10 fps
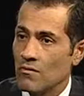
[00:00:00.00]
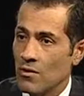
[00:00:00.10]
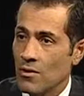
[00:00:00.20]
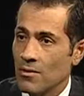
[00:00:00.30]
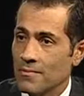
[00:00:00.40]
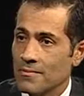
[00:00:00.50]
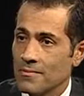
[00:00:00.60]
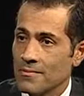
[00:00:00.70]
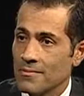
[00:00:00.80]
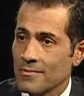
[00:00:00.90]
of law,
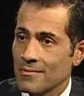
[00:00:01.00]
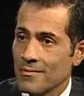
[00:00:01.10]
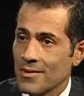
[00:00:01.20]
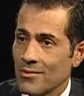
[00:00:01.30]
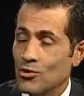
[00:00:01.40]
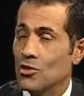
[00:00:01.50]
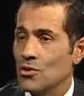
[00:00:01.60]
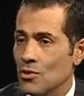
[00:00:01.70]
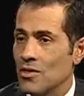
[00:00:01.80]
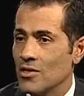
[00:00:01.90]
which the
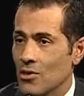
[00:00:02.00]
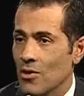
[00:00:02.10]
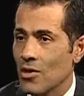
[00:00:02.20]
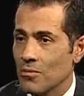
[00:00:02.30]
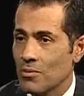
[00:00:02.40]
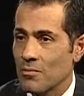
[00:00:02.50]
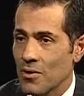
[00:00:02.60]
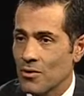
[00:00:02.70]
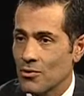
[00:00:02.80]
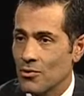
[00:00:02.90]
Sunnis are not
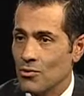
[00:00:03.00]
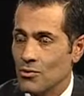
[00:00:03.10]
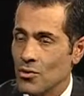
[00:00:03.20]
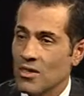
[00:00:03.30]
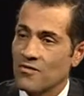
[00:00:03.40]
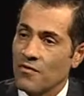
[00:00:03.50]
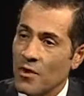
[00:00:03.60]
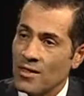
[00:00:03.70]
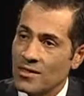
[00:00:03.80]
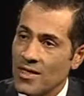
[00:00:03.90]
prepared to do. So as
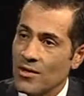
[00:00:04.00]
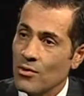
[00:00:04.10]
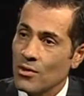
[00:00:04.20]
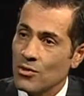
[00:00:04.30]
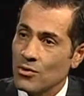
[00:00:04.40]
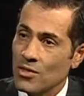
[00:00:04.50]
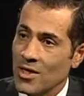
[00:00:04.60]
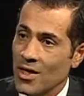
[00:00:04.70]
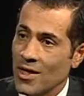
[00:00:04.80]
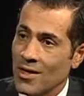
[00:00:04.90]
far as they go is to
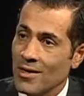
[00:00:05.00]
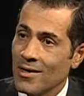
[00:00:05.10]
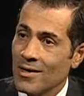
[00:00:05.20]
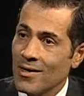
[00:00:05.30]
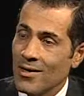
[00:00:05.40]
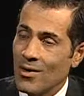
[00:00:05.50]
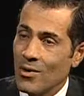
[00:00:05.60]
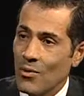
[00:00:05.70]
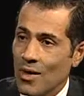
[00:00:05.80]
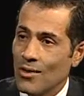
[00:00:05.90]
say,
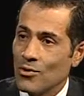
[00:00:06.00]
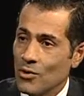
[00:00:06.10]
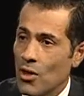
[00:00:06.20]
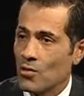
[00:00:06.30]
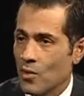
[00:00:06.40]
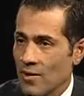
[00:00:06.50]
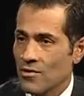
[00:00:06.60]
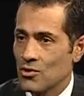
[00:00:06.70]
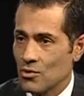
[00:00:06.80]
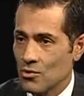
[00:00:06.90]
well, you're not one of
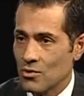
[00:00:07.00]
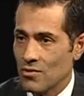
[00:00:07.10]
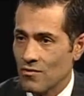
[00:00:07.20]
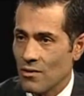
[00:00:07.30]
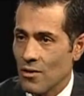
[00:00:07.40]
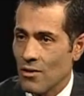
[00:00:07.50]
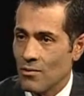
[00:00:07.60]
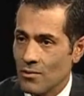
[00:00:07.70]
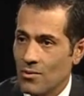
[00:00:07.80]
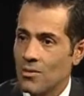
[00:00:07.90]
the schools of law,
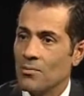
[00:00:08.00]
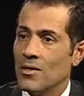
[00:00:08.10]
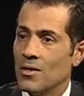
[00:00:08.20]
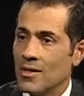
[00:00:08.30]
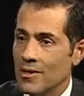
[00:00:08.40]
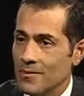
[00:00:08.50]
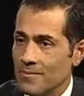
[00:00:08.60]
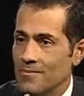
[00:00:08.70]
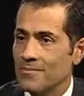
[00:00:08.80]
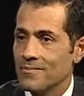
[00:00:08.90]
we will merely
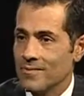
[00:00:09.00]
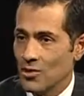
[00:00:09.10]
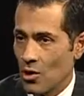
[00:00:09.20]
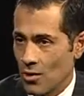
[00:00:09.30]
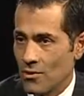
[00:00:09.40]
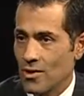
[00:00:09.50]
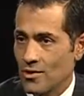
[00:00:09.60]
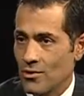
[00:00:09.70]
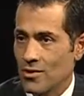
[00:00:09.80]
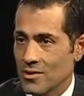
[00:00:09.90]
tolerate your